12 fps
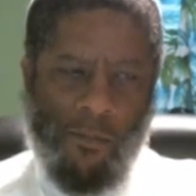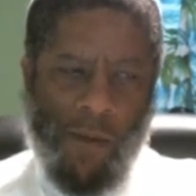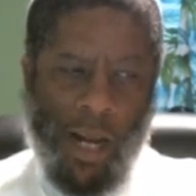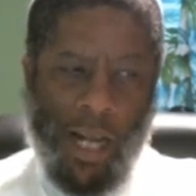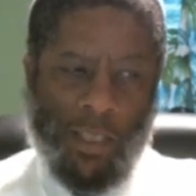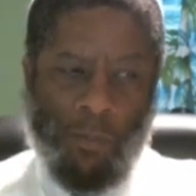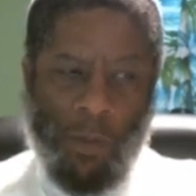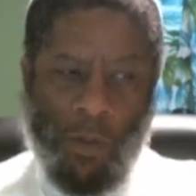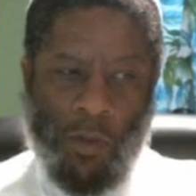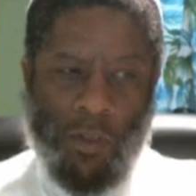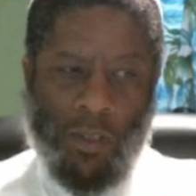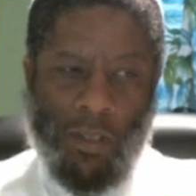I
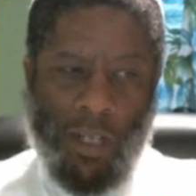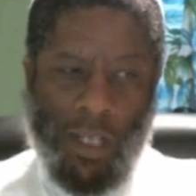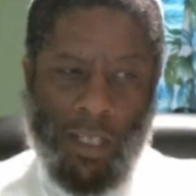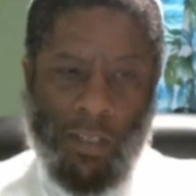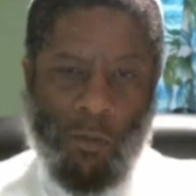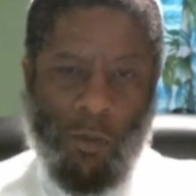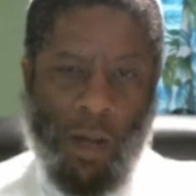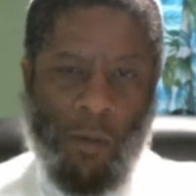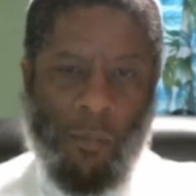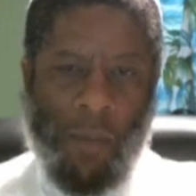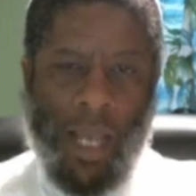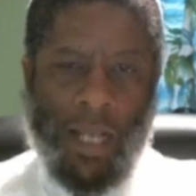spoke a little
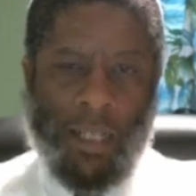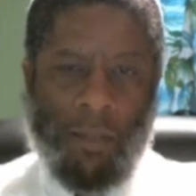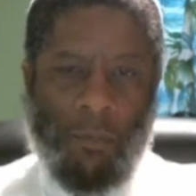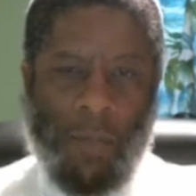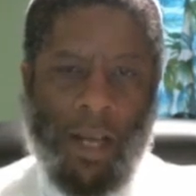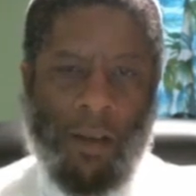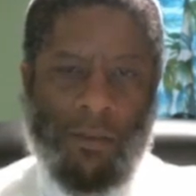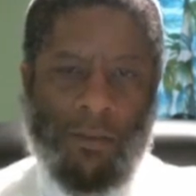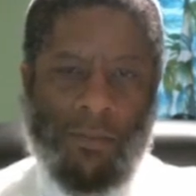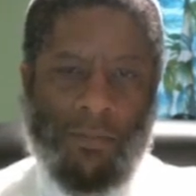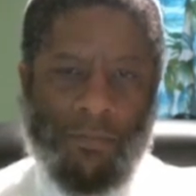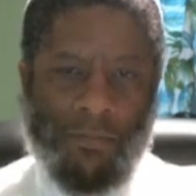while back about
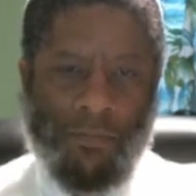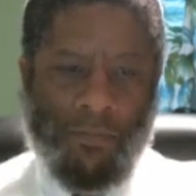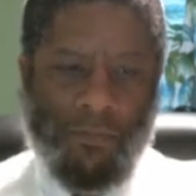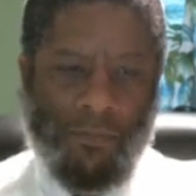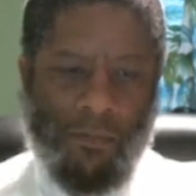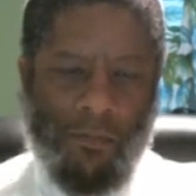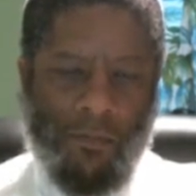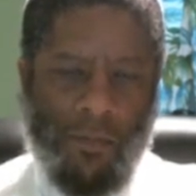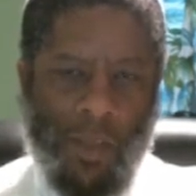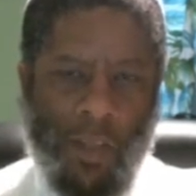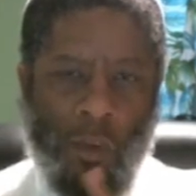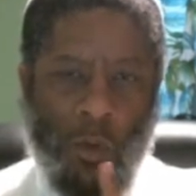
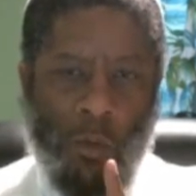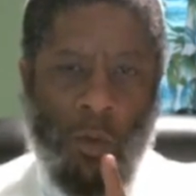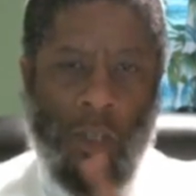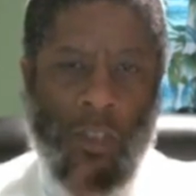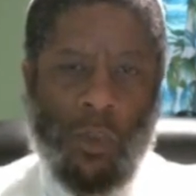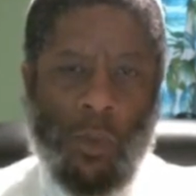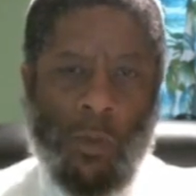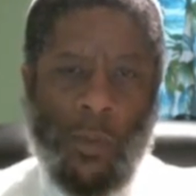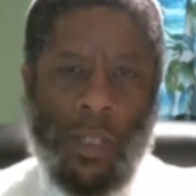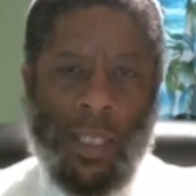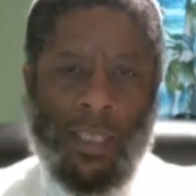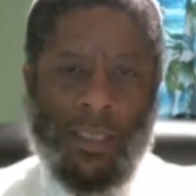the one true
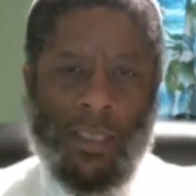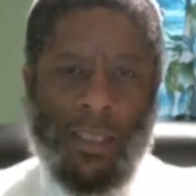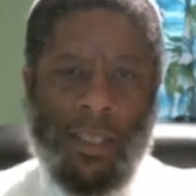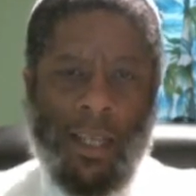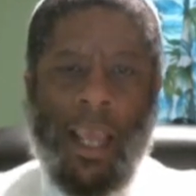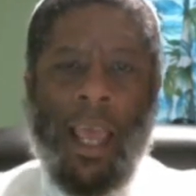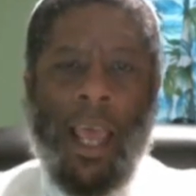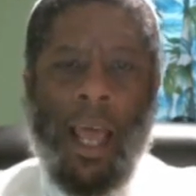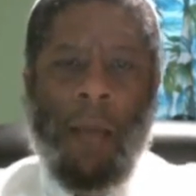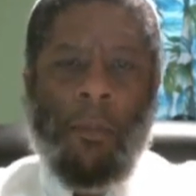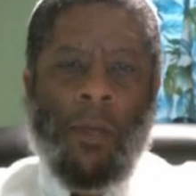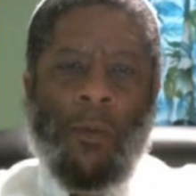religion.
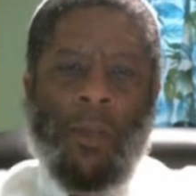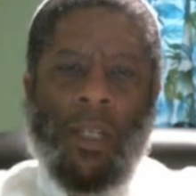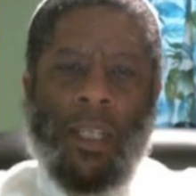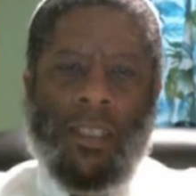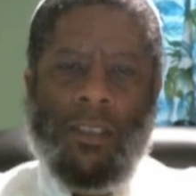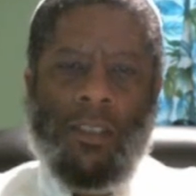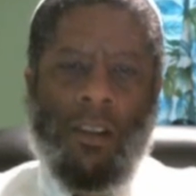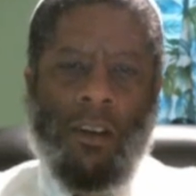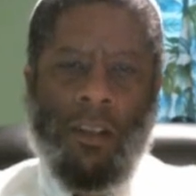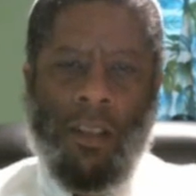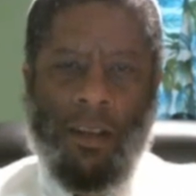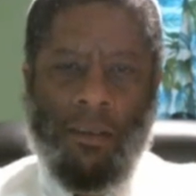How many religions
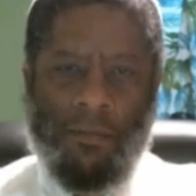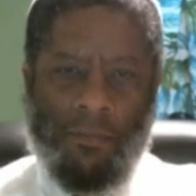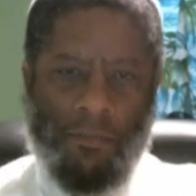are there?